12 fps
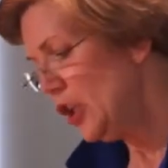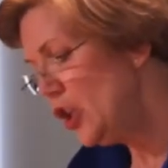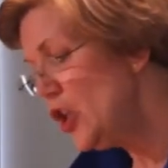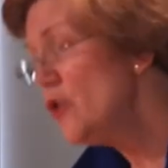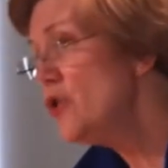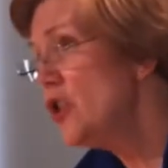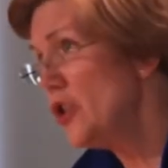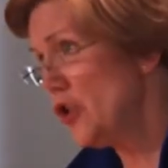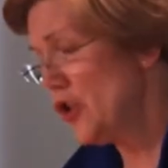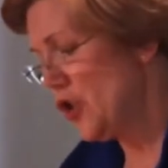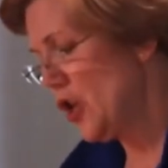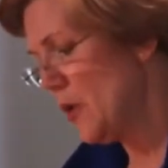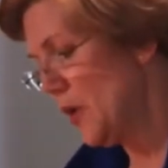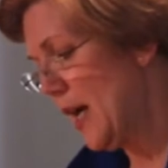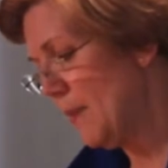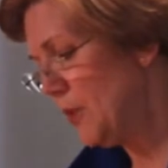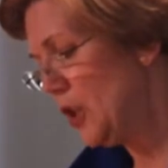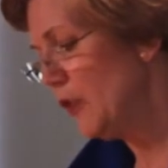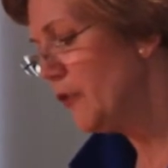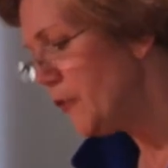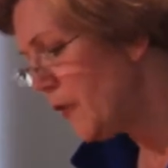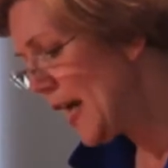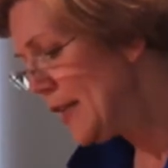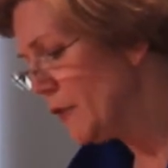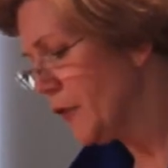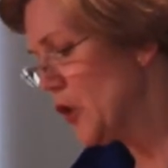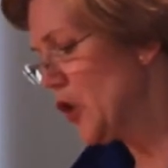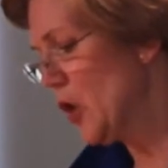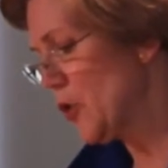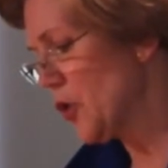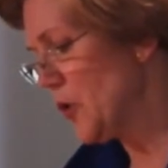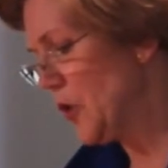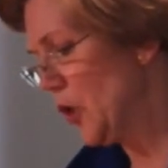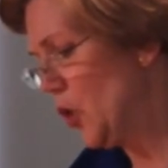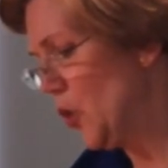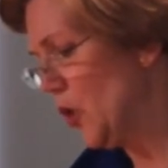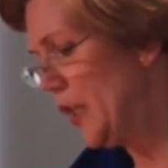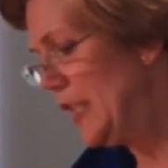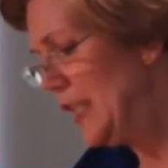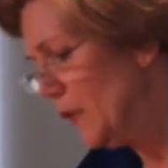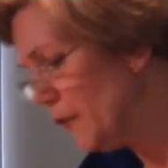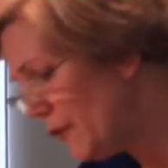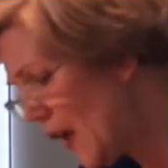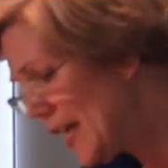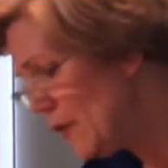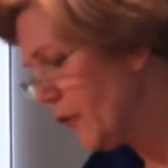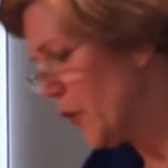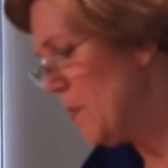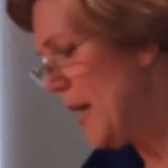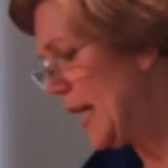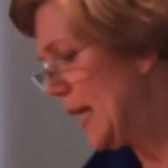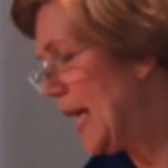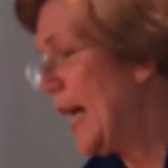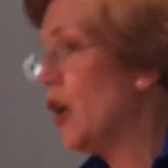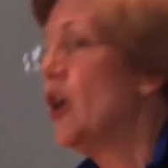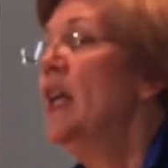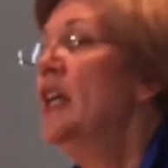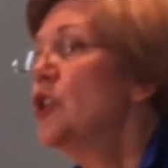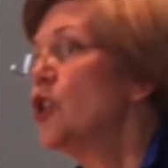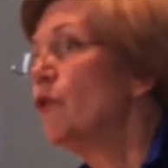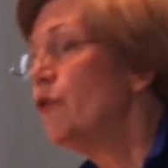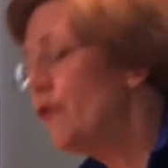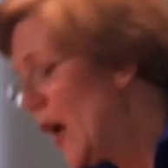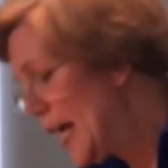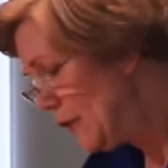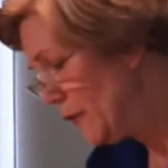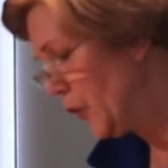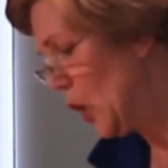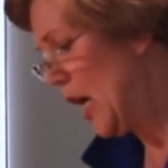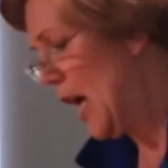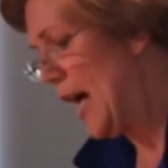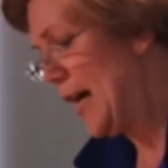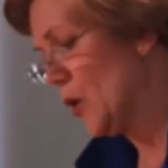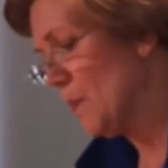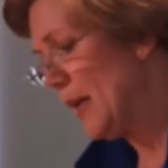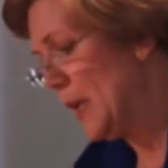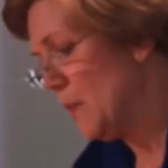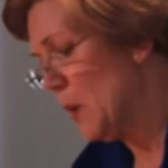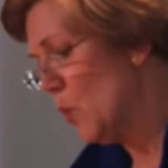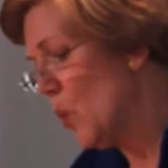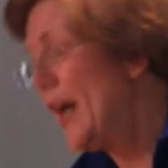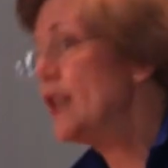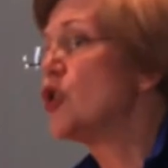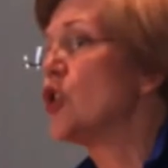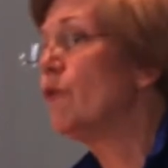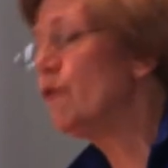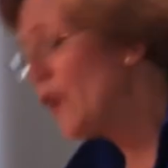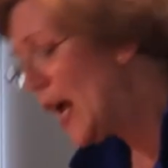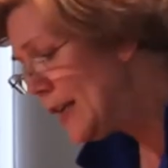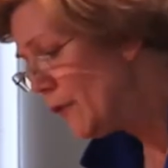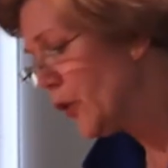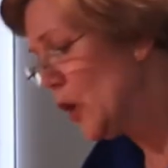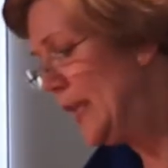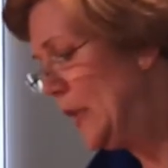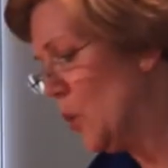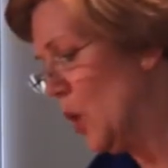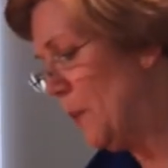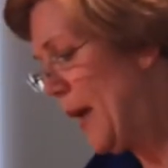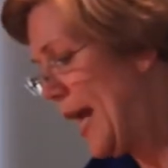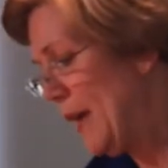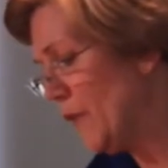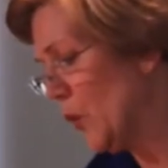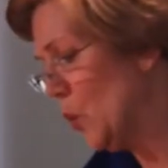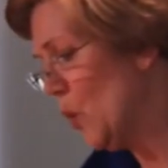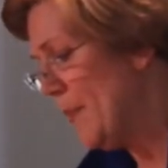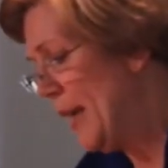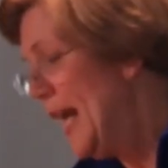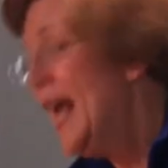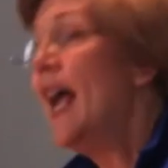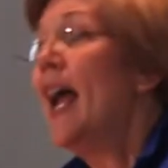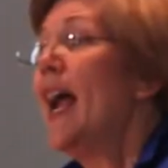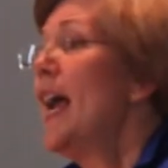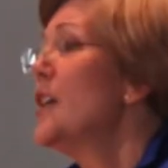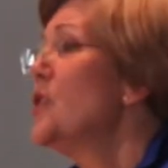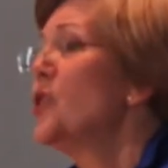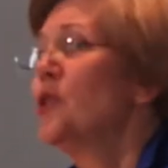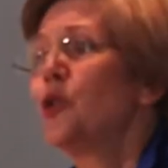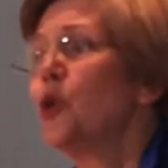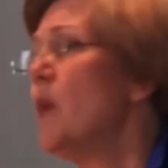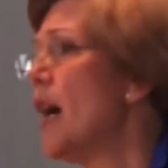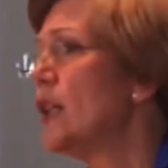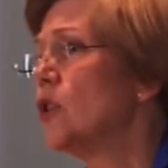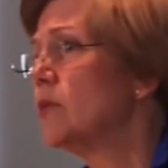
unions showed up to fight for Social Security, to fight for Medicare, to fight for a higher minimum wage, to fight for equal pay for women, and to my